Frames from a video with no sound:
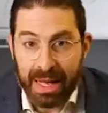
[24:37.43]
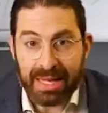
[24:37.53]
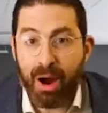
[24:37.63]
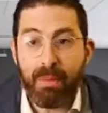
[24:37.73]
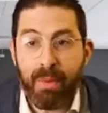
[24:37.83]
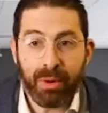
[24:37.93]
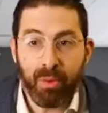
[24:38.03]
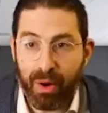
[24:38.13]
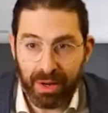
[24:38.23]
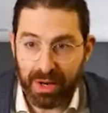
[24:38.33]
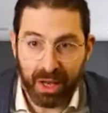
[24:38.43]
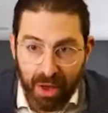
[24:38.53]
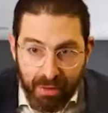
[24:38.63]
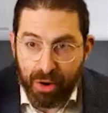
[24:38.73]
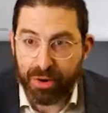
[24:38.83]
That's how our mind works. Like
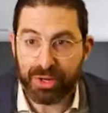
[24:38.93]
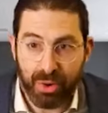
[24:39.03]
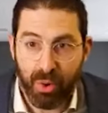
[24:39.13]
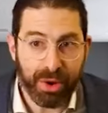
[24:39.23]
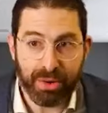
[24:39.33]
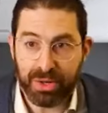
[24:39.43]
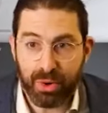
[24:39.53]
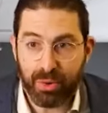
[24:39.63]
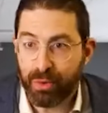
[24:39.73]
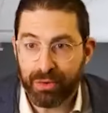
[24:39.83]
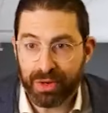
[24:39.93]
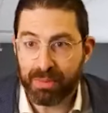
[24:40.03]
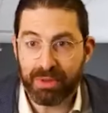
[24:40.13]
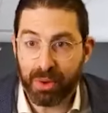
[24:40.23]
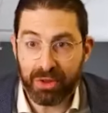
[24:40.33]
if you ever heard a story or saw a movie or
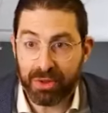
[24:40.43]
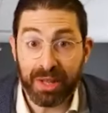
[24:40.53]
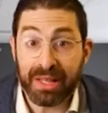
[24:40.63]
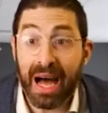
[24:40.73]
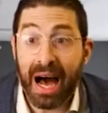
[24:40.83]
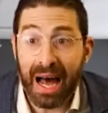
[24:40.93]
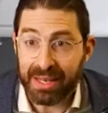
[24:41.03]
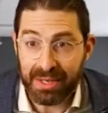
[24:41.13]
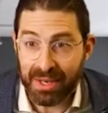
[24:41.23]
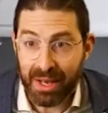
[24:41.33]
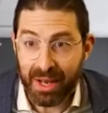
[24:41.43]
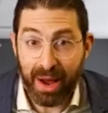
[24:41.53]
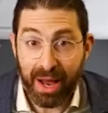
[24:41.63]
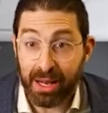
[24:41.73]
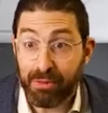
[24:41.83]
something with someone that dies,
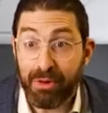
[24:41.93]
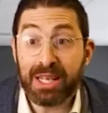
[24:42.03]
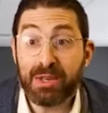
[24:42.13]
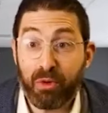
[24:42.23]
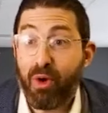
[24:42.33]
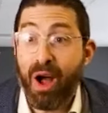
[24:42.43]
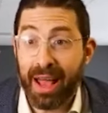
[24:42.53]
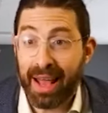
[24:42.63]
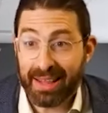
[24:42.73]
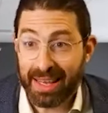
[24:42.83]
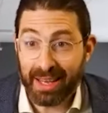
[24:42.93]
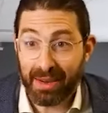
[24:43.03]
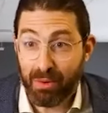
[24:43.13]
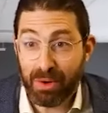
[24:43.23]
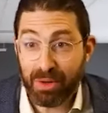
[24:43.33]
right? And you find yourself crying. Like
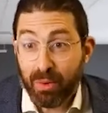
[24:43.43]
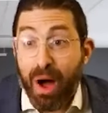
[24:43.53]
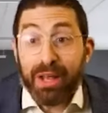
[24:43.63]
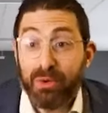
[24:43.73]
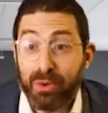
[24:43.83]
you ever wonder, like, why do